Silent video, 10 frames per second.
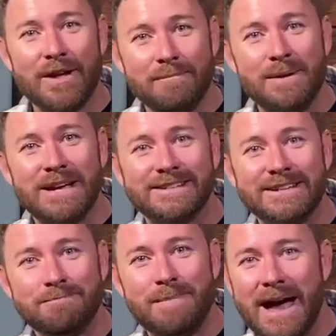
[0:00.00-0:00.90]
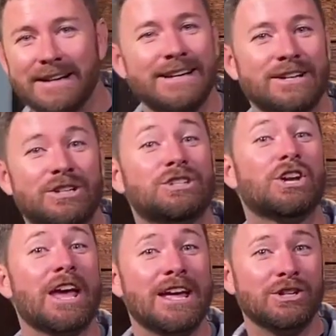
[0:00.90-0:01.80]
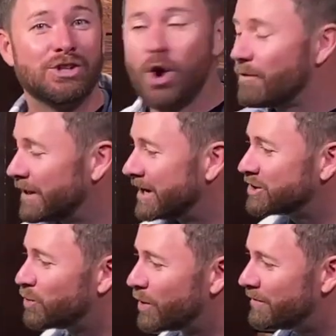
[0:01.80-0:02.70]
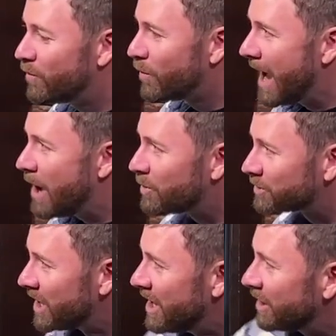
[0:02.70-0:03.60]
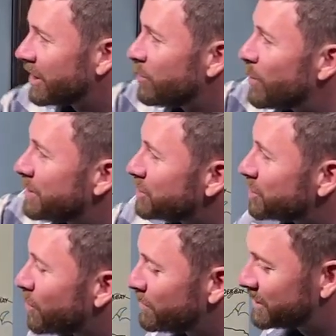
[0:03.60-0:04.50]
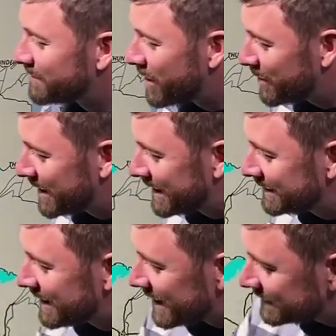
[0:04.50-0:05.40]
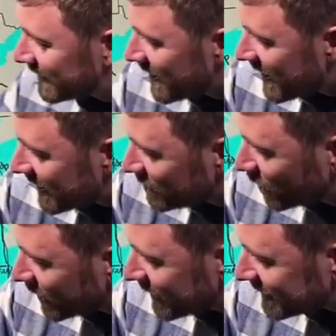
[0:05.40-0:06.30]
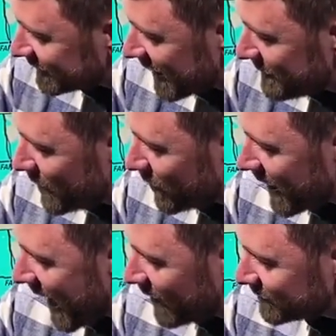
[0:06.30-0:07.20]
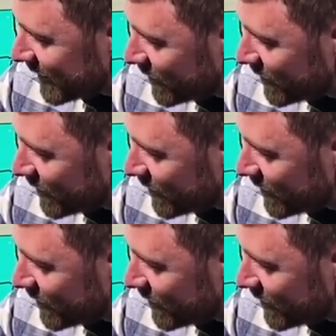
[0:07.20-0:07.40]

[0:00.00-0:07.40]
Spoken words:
of biggest impact to change over the next 24 hours. Look at the Winter Storm Severity Index. You look at the same area outside